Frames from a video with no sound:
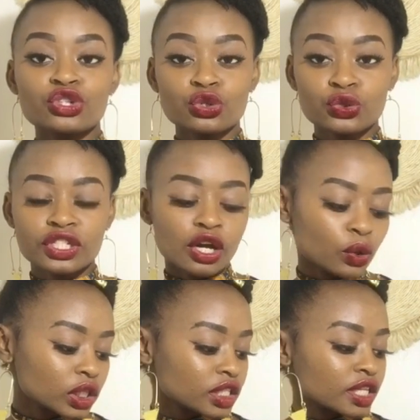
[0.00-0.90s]
two
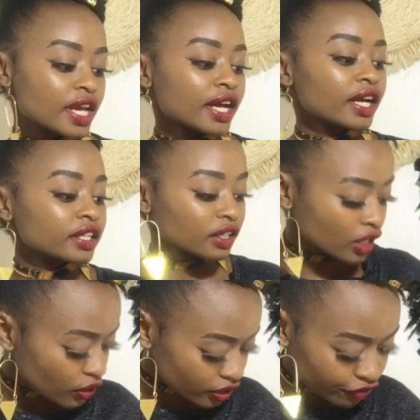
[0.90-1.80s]
circles and
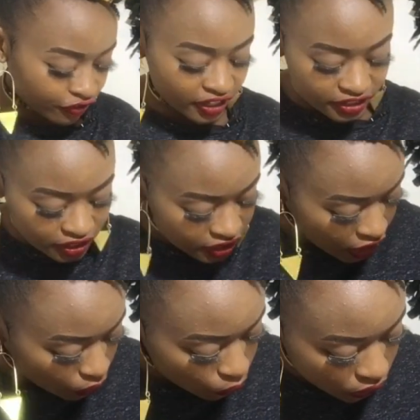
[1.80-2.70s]
now the first
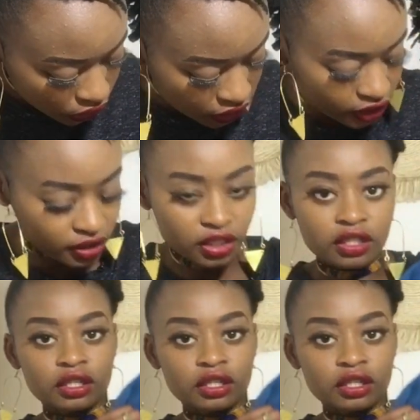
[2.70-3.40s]
circle is uh,